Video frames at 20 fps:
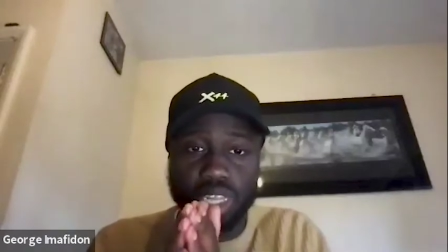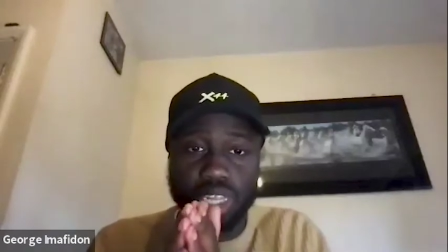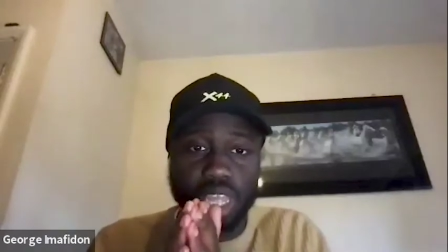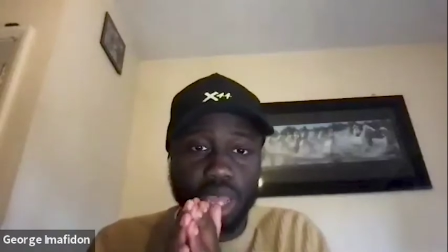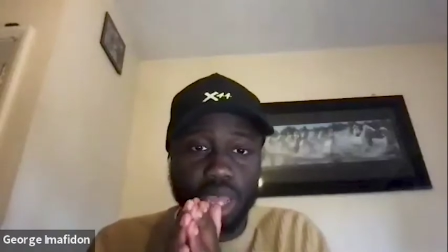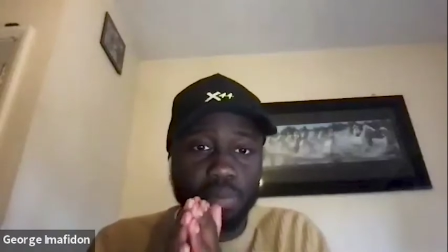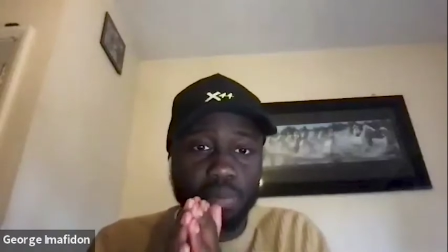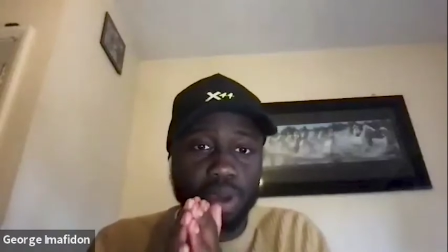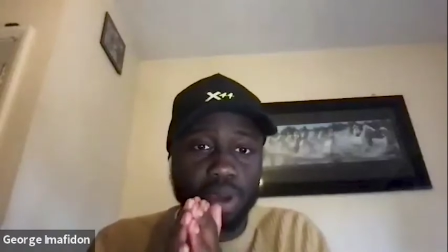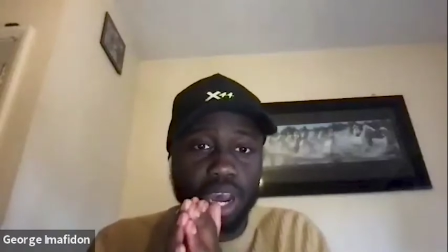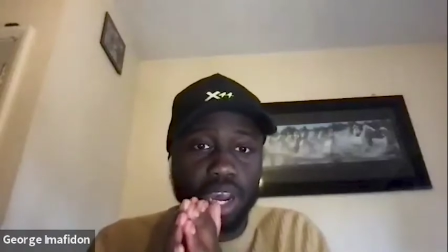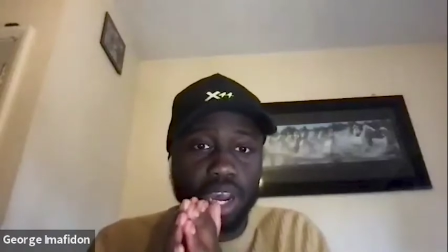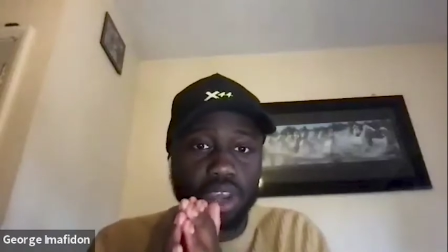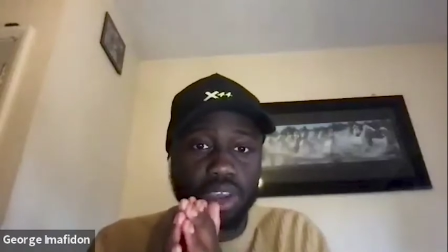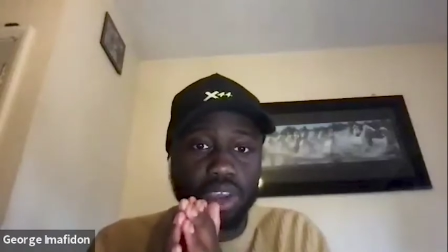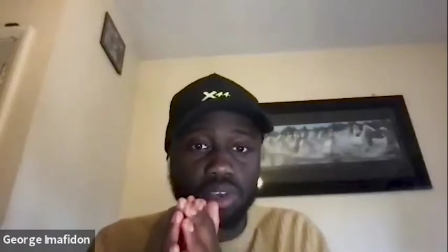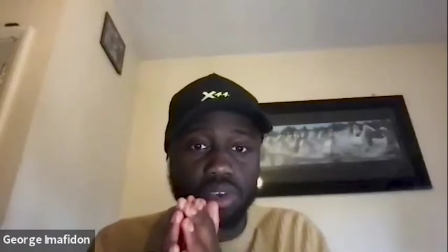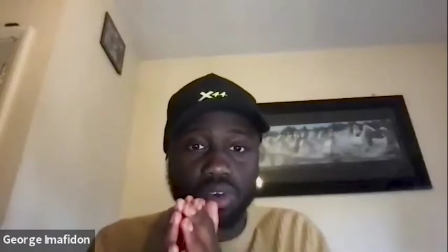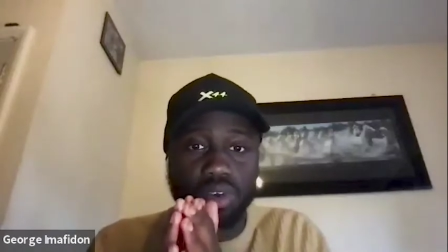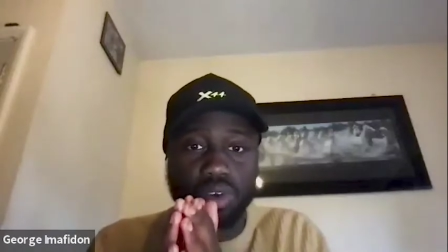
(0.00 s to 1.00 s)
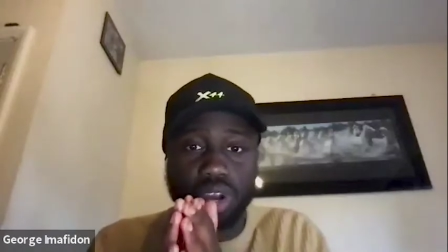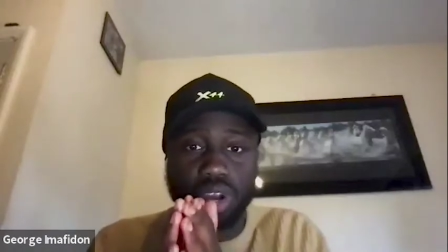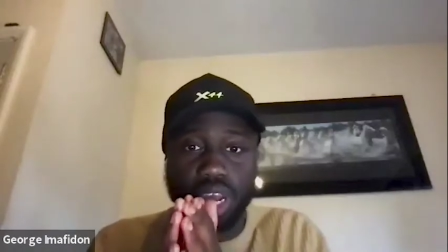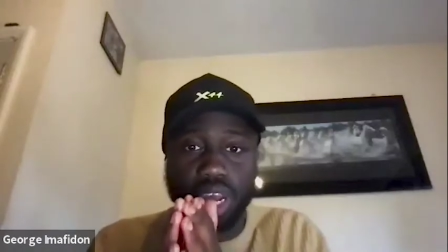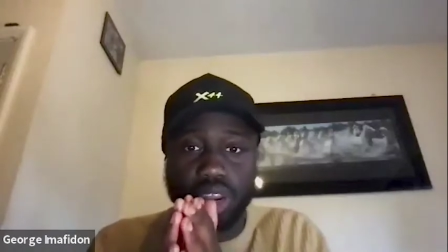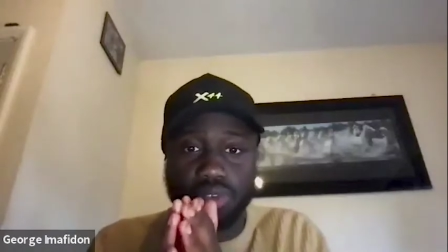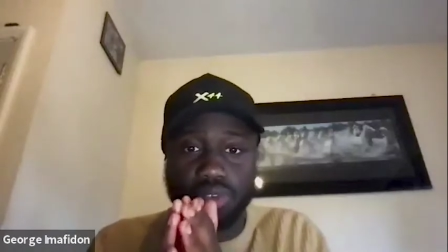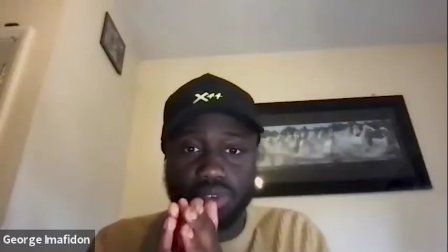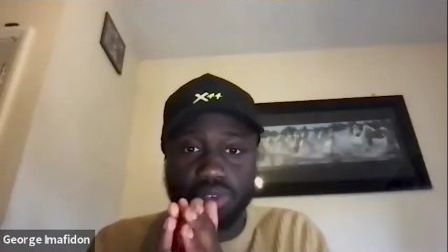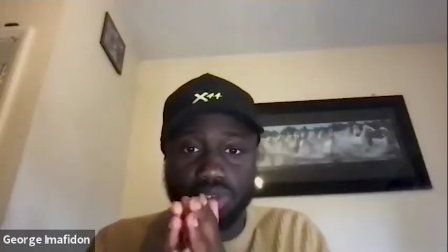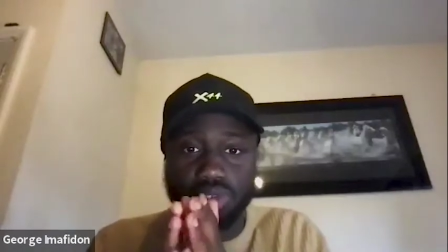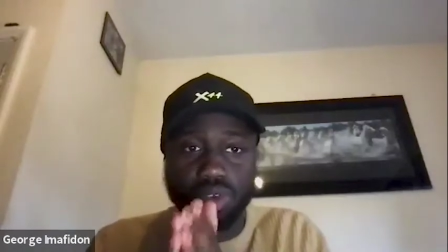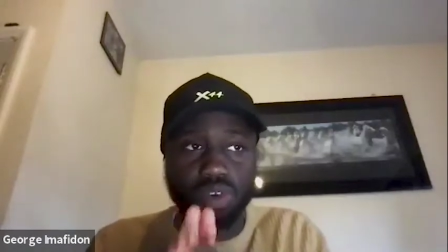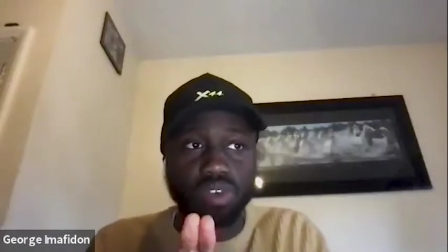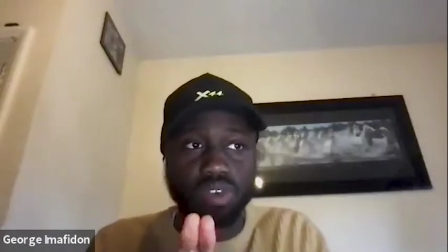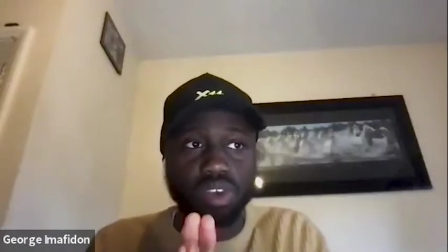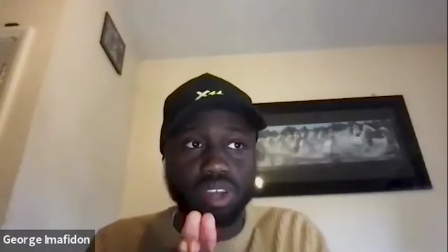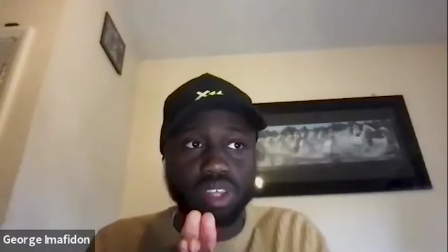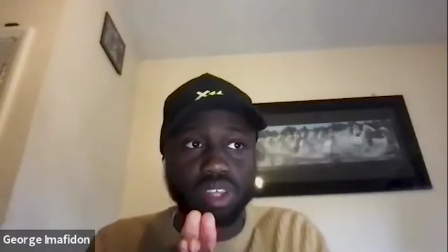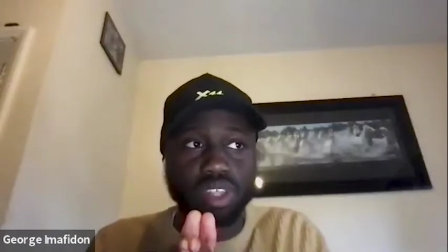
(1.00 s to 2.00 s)
they buy your kind of
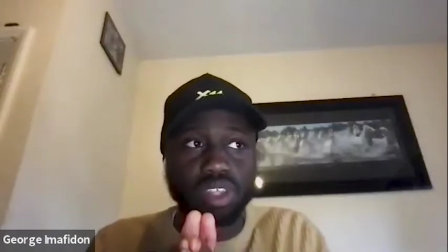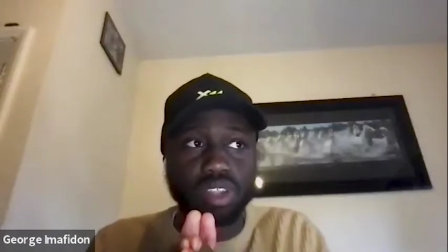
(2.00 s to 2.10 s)
stories.